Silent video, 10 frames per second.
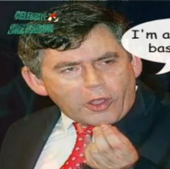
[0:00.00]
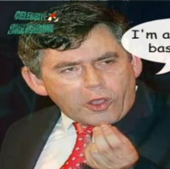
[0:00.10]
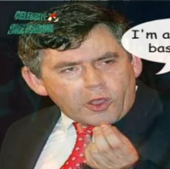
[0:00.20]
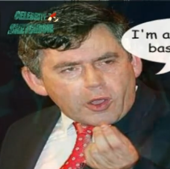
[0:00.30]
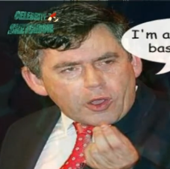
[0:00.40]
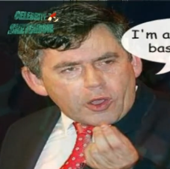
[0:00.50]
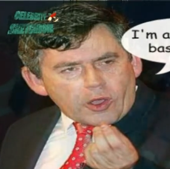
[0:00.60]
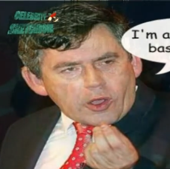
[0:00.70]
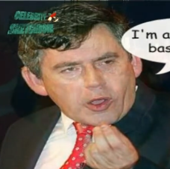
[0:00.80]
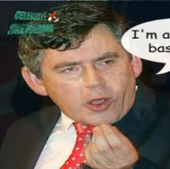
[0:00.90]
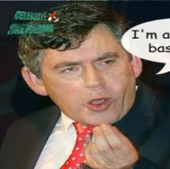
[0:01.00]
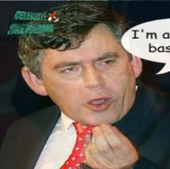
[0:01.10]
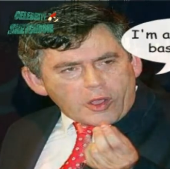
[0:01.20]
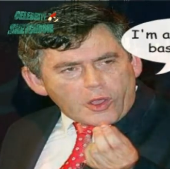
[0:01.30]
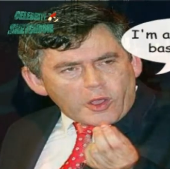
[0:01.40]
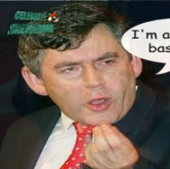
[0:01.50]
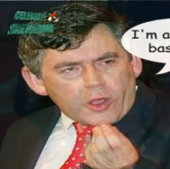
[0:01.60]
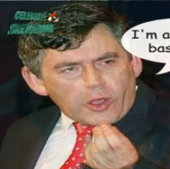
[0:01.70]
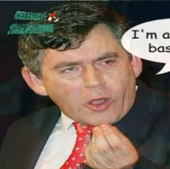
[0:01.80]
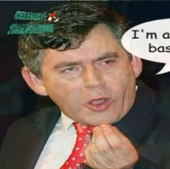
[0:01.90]

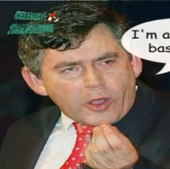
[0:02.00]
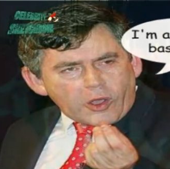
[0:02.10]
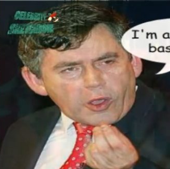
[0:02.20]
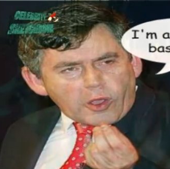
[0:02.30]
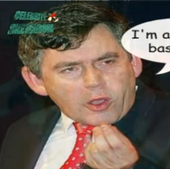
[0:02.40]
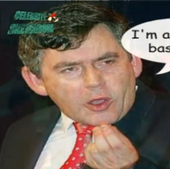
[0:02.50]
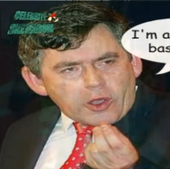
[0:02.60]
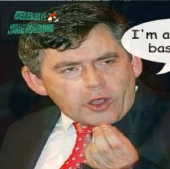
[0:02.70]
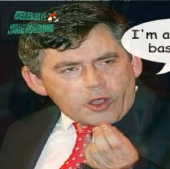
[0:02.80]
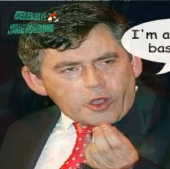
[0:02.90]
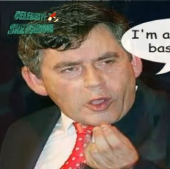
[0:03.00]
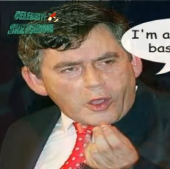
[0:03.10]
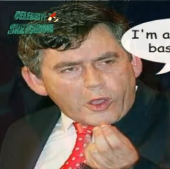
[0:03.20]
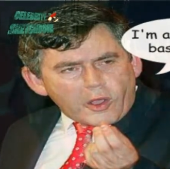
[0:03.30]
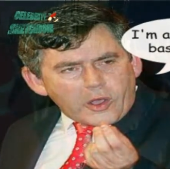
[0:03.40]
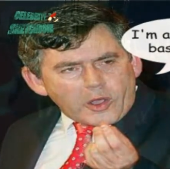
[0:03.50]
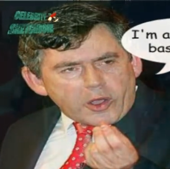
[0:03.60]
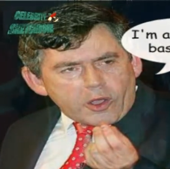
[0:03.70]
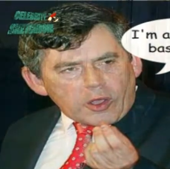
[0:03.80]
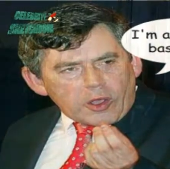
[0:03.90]

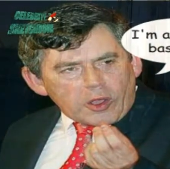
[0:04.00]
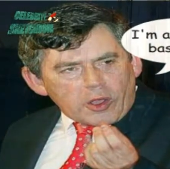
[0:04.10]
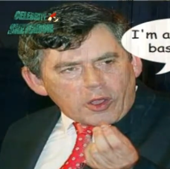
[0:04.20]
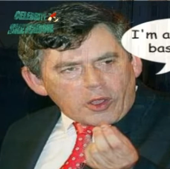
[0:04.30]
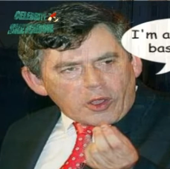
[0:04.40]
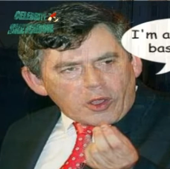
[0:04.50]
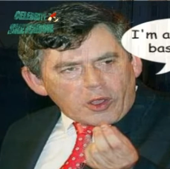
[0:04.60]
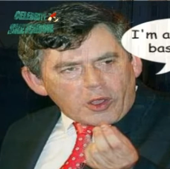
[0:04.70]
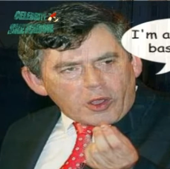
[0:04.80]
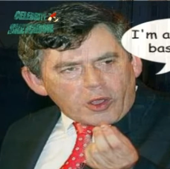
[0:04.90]
[no speech]